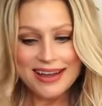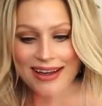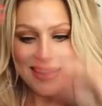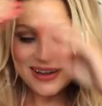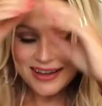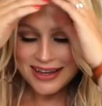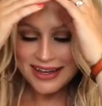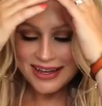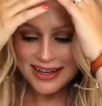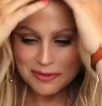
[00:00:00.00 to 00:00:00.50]

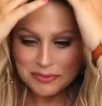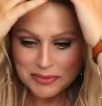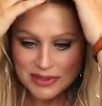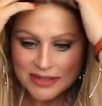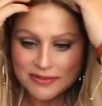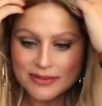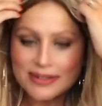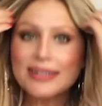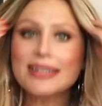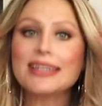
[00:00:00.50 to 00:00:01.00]
I'm
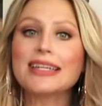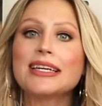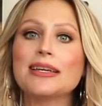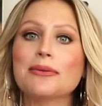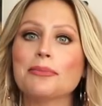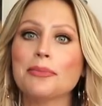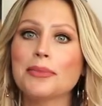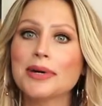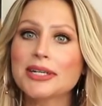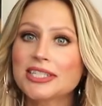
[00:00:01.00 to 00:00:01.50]

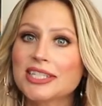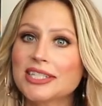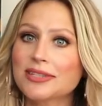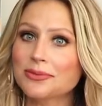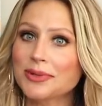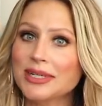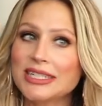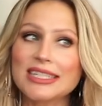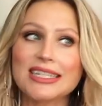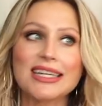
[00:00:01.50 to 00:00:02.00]
definitely much
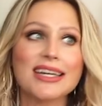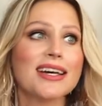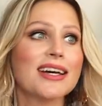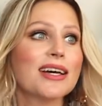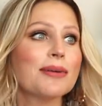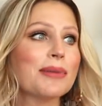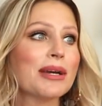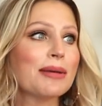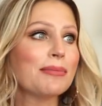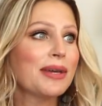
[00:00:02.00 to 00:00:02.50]

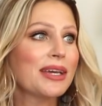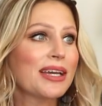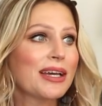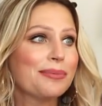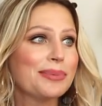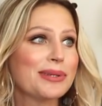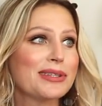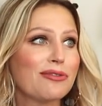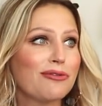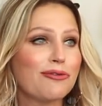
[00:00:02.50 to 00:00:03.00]
sweatier, my
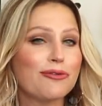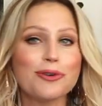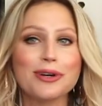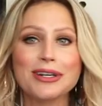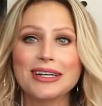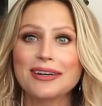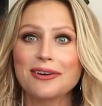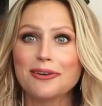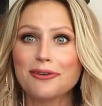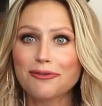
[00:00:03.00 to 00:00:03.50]
makeup is
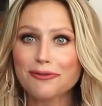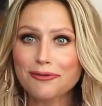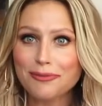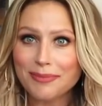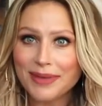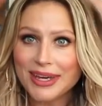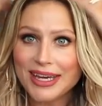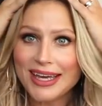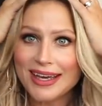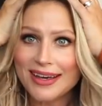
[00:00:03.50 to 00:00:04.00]
falling off,
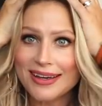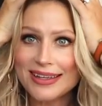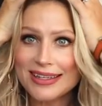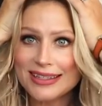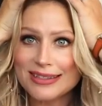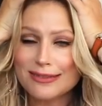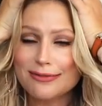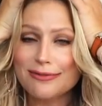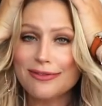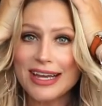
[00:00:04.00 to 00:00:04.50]
my hair
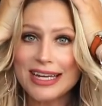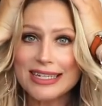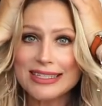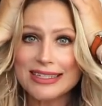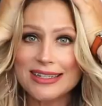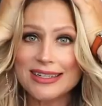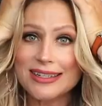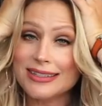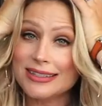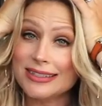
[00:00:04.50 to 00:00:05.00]
is
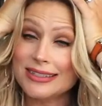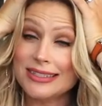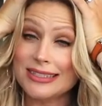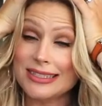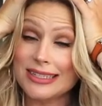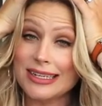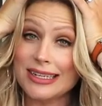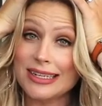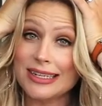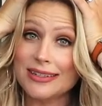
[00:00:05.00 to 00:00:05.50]
flatter,
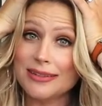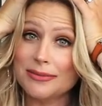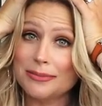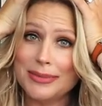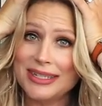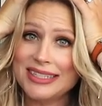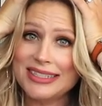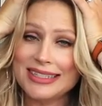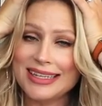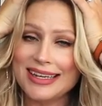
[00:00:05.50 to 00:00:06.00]
still
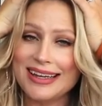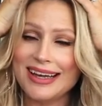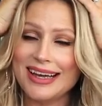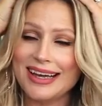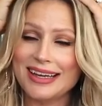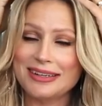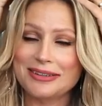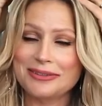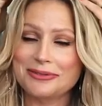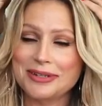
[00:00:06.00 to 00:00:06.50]
messier,
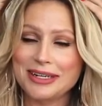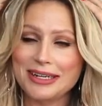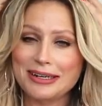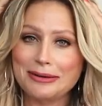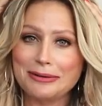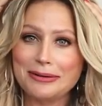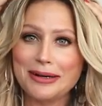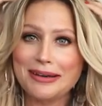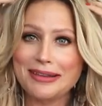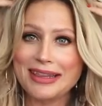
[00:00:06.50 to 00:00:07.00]
I don't really
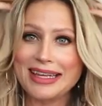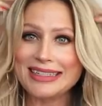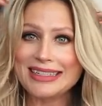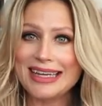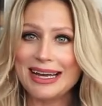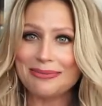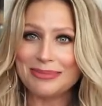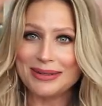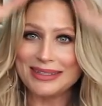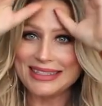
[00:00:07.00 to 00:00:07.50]
know how that
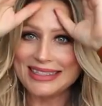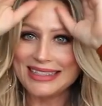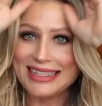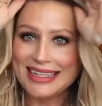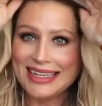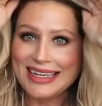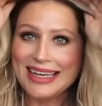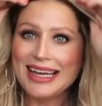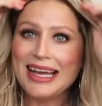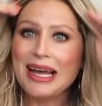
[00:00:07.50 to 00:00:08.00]
happens,
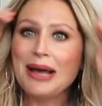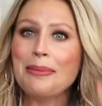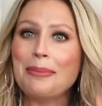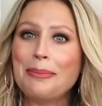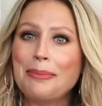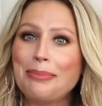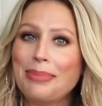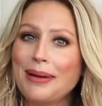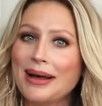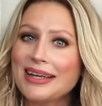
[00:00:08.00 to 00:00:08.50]

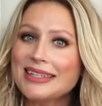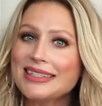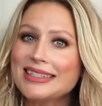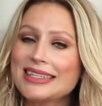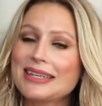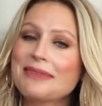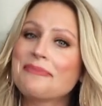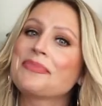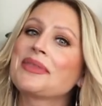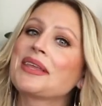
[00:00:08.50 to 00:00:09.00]

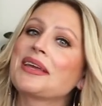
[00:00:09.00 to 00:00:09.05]
but